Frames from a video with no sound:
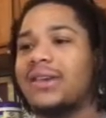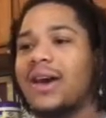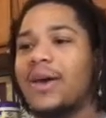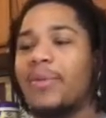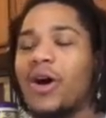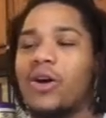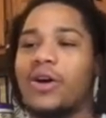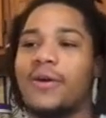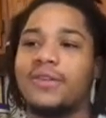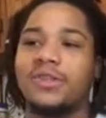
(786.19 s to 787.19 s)
Paul
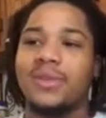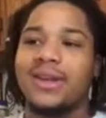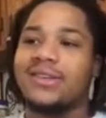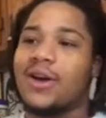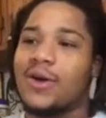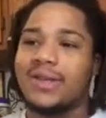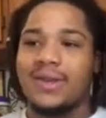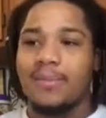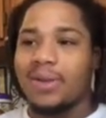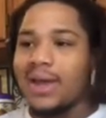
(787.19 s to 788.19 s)
Goldschmidt is always
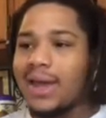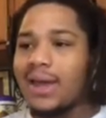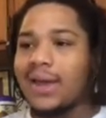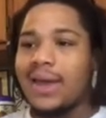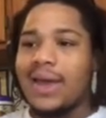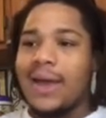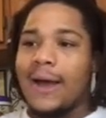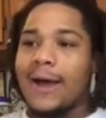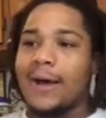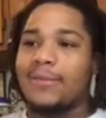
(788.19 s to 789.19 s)
in play.
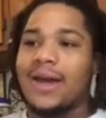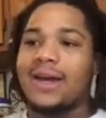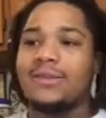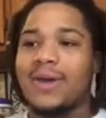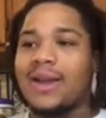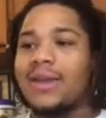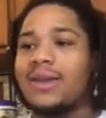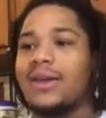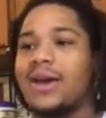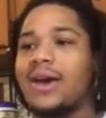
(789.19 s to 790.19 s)

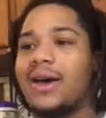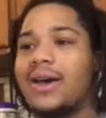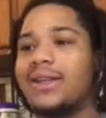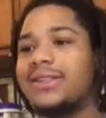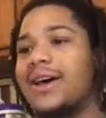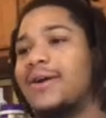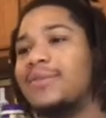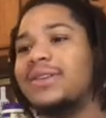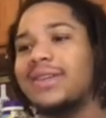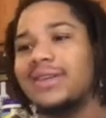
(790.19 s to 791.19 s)
Yasmani
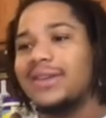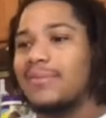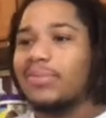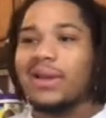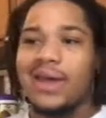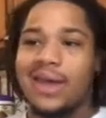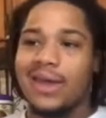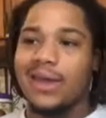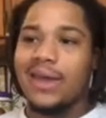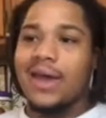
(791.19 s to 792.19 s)
Thomas, he's in
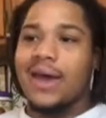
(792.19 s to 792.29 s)
play.